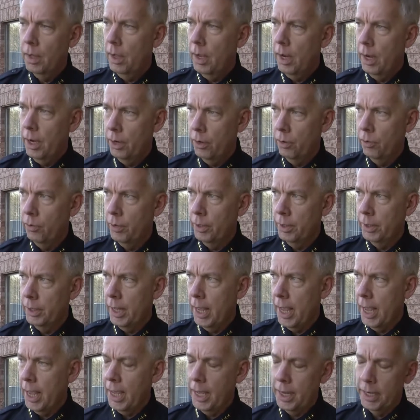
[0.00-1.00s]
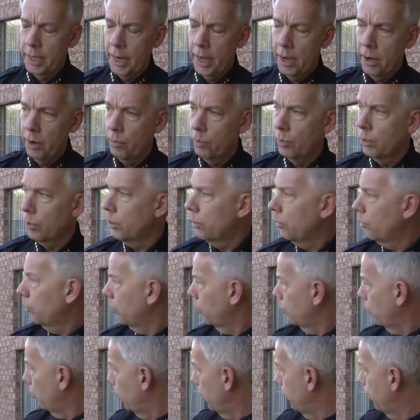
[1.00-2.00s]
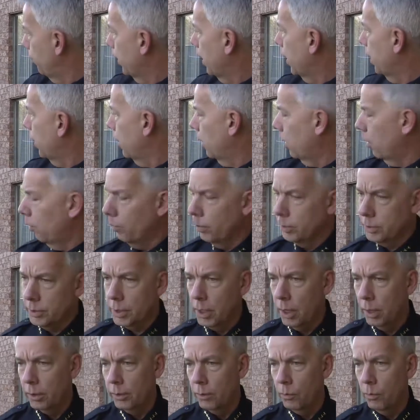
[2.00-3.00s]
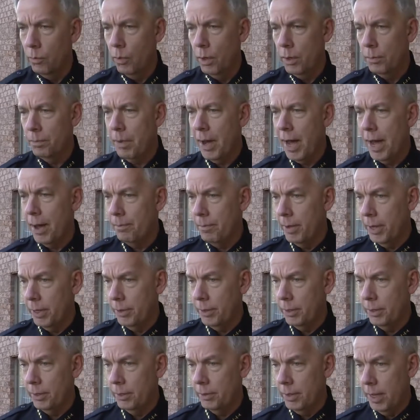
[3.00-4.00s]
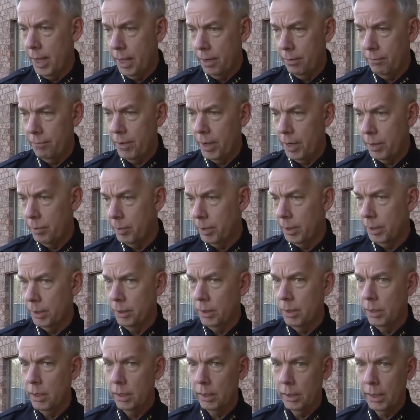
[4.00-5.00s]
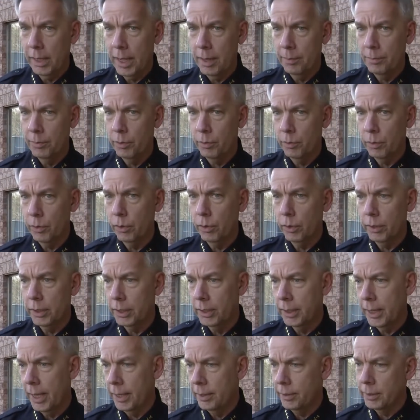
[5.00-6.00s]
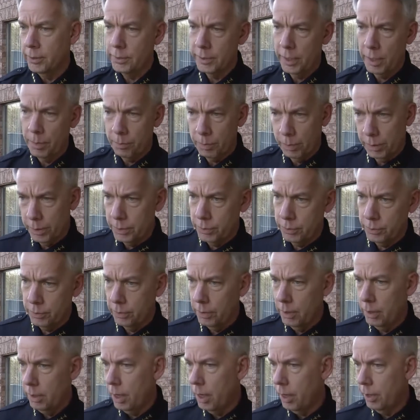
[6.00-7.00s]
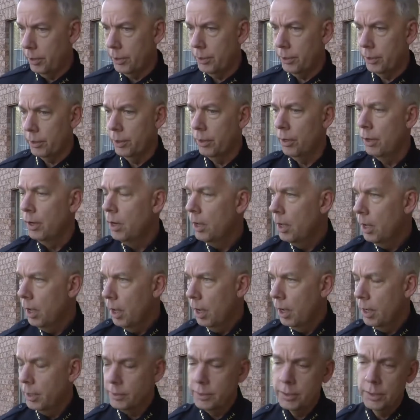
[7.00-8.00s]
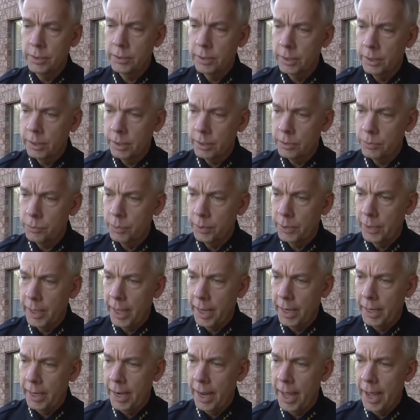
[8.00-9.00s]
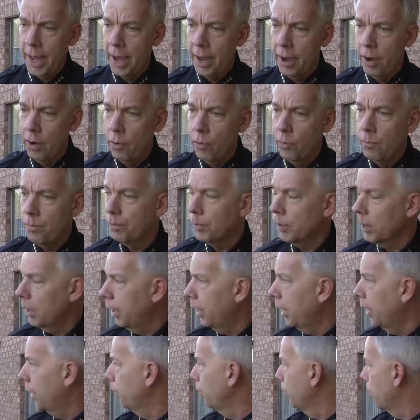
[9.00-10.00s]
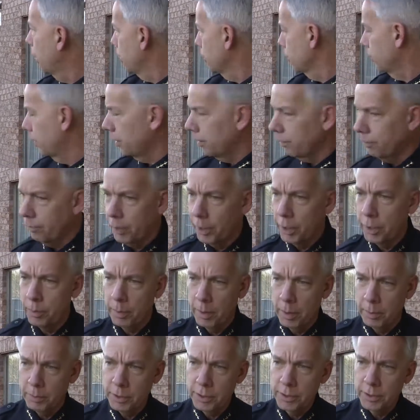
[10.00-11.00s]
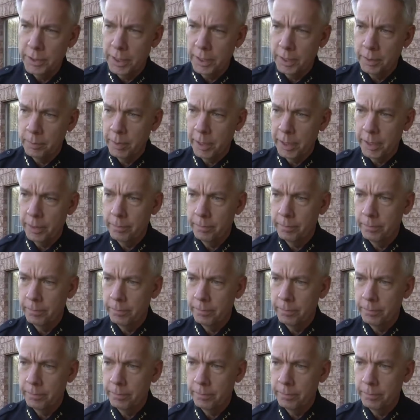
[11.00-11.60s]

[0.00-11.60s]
heroin, and now we're, we've got what's called a one-pot method amphetamine lab that we're looking at. The state police are here assisting us with that now, and we also have the fire department standing by.